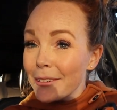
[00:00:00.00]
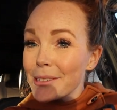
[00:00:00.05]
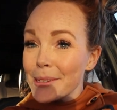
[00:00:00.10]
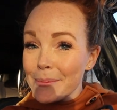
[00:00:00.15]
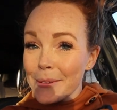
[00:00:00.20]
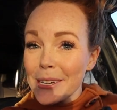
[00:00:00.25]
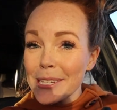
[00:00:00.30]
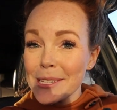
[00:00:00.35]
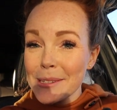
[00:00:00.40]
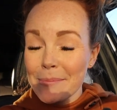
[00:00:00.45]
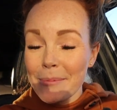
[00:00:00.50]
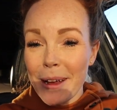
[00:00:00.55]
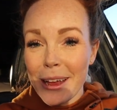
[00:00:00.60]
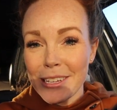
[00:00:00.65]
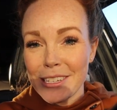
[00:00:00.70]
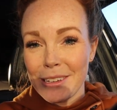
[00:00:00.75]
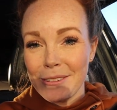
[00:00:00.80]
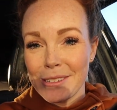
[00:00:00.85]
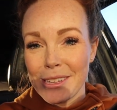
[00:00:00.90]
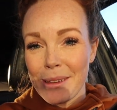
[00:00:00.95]
was pretty
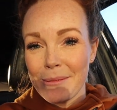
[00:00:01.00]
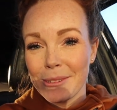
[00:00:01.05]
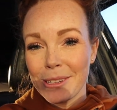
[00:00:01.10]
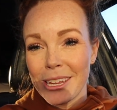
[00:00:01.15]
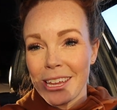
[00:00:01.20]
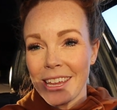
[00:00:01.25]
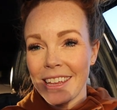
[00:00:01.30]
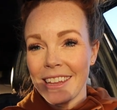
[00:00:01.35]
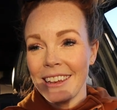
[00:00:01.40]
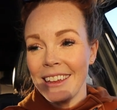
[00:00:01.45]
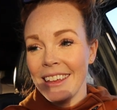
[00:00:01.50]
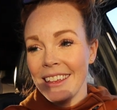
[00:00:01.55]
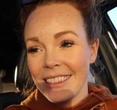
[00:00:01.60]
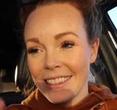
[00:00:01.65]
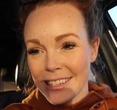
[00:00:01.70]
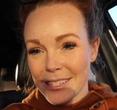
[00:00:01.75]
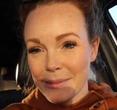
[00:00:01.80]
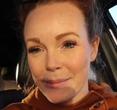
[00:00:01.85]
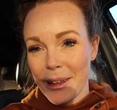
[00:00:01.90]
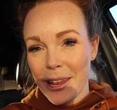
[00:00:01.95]
surprised she was able to get
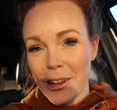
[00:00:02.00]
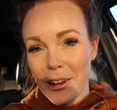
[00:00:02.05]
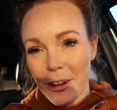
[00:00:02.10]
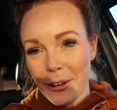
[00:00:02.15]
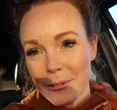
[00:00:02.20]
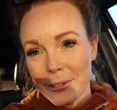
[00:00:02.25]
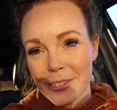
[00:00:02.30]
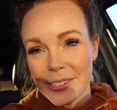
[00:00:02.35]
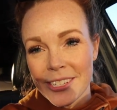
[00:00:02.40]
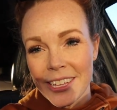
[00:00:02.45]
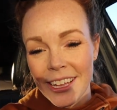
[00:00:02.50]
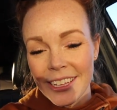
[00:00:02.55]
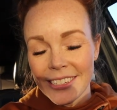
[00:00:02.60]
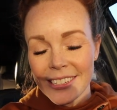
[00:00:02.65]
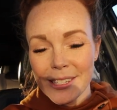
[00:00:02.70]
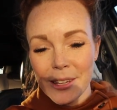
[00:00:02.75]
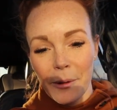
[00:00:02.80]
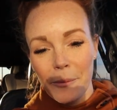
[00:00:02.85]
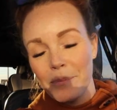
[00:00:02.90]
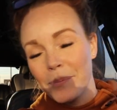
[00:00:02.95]
this many cartwheels
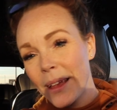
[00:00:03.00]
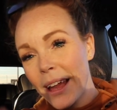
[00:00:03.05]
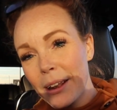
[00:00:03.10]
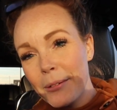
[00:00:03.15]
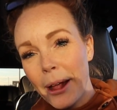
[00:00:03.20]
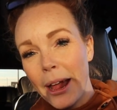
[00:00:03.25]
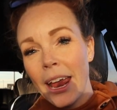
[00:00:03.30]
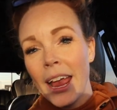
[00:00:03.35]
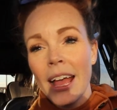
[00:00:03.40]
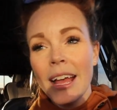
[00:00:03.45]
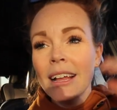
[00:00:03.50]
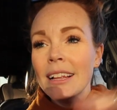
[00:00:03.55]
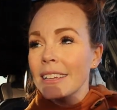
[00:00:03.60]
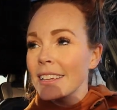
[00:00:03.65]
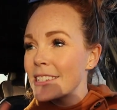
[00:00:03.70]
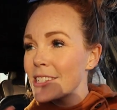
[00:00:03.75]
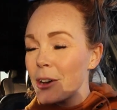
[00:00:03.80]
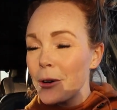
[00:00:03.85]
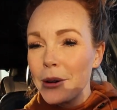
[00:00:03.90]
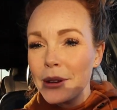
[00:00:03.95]
done. So anyway,
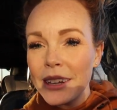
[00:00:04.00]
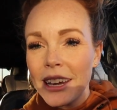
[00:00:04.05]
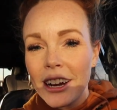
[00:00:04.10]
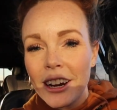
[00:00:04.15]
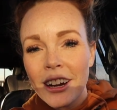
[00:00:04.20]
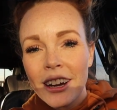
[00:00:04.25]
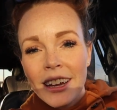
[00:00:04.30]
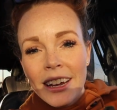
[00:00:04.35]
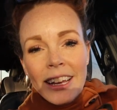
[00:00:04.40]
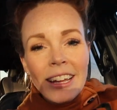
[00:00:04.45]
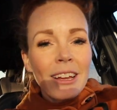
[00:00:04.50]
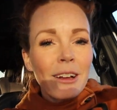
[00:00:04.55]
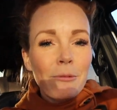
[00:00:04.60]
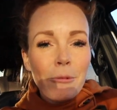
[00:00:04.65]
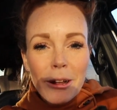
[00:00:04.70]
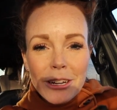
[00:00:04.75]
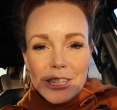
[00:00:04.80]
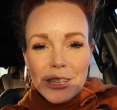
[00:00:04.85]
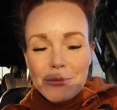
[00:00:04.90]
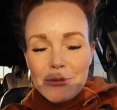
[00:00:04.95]
let's go in there,
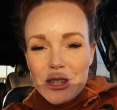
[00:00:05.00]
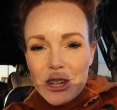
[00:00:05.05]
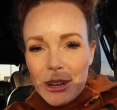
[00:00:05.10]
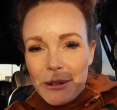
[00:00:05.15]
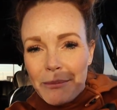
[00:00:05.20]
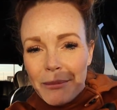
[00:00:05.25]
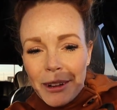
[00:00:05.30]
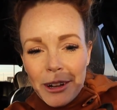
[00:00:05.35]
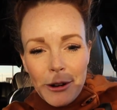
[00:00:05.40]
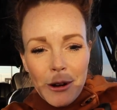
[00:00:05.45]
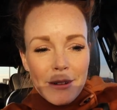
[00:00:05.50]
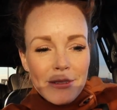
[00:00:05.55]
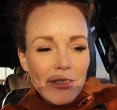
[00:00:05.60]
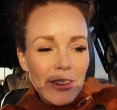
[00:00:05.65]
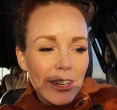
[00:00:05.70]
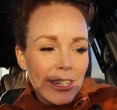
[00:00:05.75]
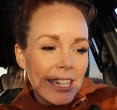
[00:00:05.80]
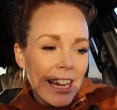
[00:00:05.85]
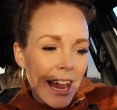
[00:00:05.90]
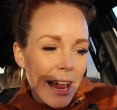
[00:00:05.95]
watch some gym, go have a
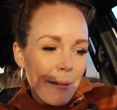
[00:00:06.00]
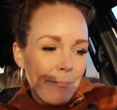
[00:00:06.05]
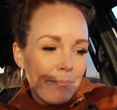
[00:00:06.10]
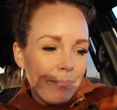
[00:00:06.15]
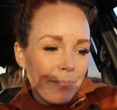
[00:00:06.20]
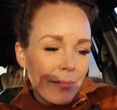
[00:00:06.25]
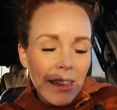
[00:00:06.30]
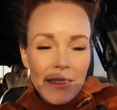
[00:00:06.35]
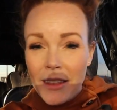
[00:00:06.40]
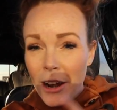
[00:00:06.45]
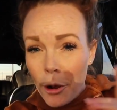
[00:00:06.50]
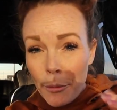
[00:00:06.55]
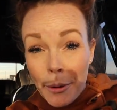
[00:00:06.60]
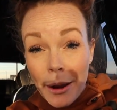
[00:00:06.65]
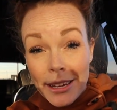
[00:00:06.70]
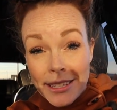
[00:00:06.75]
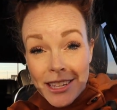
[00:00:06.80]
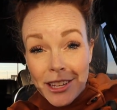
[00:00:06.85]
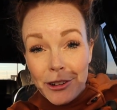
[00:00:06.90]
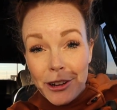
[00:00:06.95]
good time, and then I'll
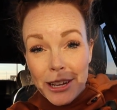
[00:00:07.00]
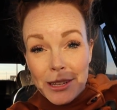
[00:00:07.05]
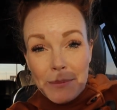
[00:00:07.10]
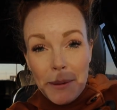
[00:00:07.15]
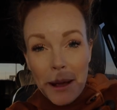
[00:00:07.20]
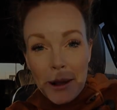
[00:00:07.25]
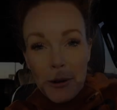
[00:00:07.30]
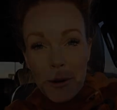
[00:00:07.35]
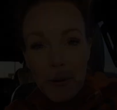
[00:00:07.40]
probably see you guys back